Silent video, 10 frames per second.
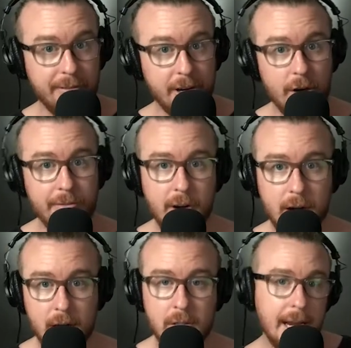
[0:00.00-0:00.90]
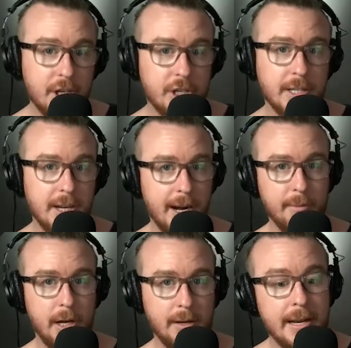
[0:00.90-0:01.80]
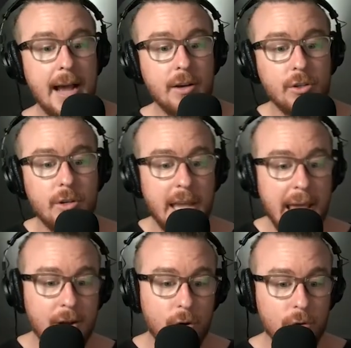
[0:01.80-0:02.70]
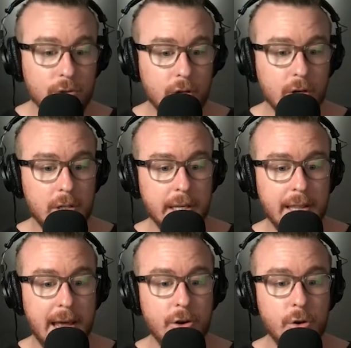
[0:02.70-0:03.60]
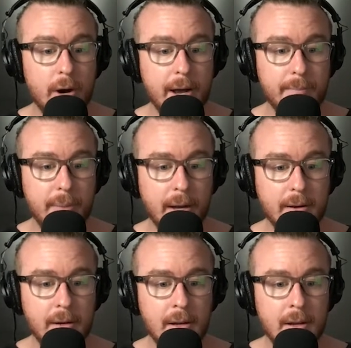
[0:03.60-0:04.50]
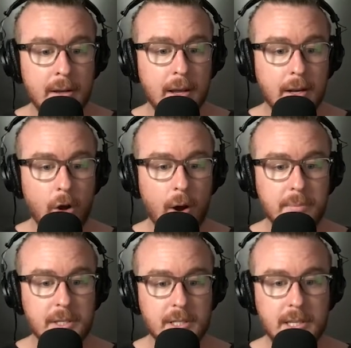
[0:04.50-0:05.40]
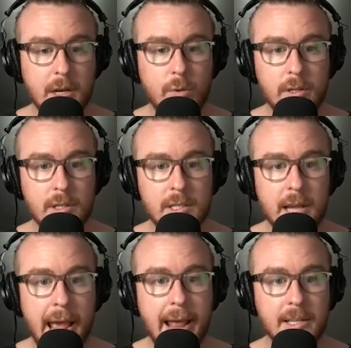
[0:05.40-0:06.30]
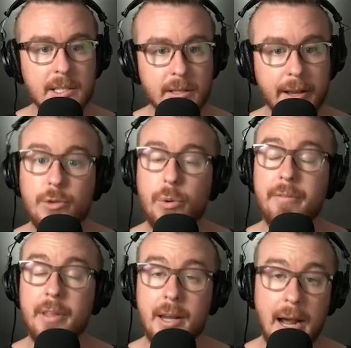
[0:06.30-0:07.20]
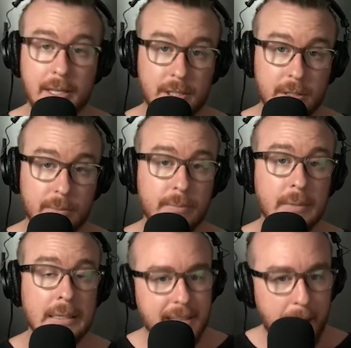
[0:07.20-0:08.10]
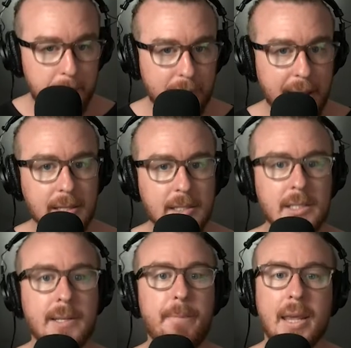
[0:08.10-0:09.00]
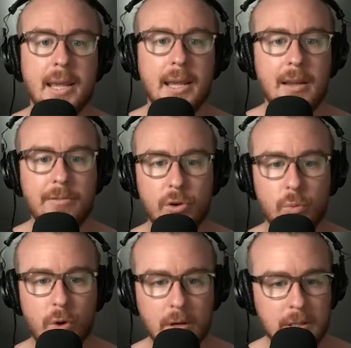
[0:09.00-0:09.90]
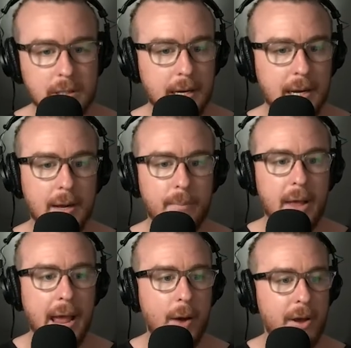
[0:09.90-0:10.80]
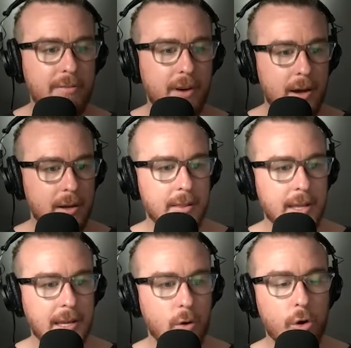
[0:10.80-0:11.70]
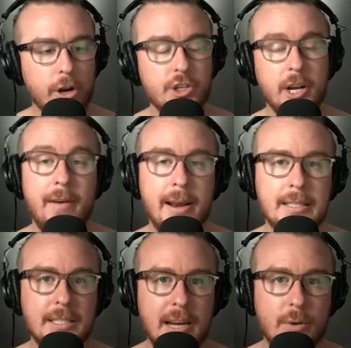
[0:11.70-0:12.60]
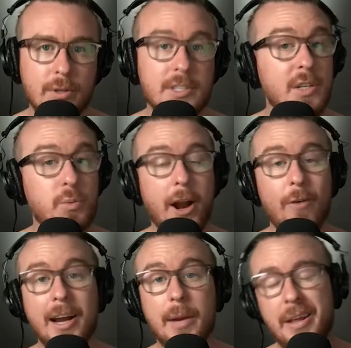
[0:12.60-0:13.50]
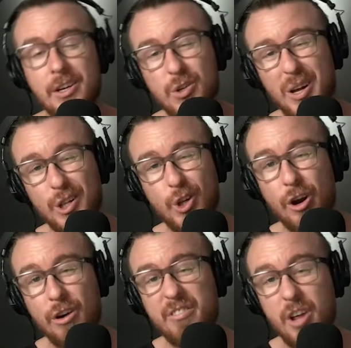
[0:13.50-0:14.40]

video file, HD timeline. Now you can also click that new item button and go up to sequence and select one of the custom templates here if you want. However, the auto-generated sequence is what I recommend to a lot of